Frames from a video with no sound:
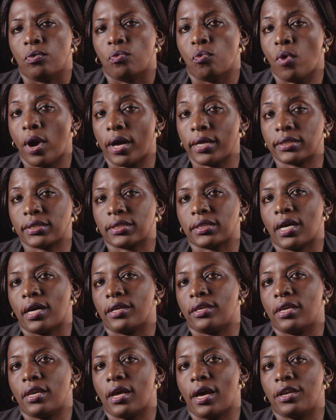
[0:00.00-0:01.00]
was
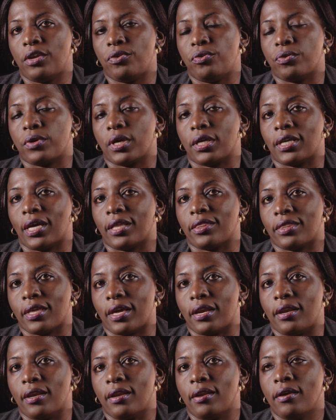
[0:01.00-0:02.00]
an educator
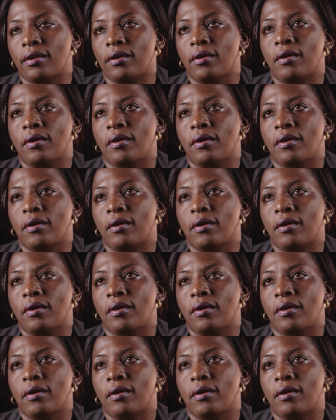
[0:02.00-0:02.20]
then,